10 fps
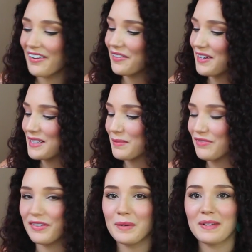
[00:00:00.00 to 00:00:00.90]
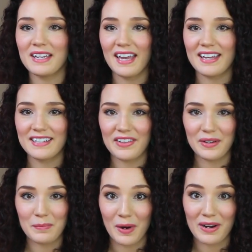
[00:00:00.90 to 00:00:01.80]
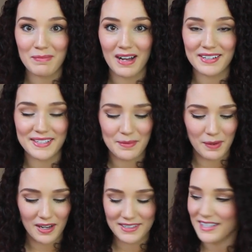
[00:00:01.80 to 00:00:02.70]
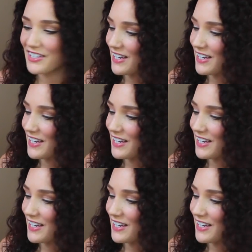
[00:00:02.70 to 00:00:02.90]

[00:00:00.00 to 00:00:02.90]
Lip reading: are going to be filming another Barkbox unboxing.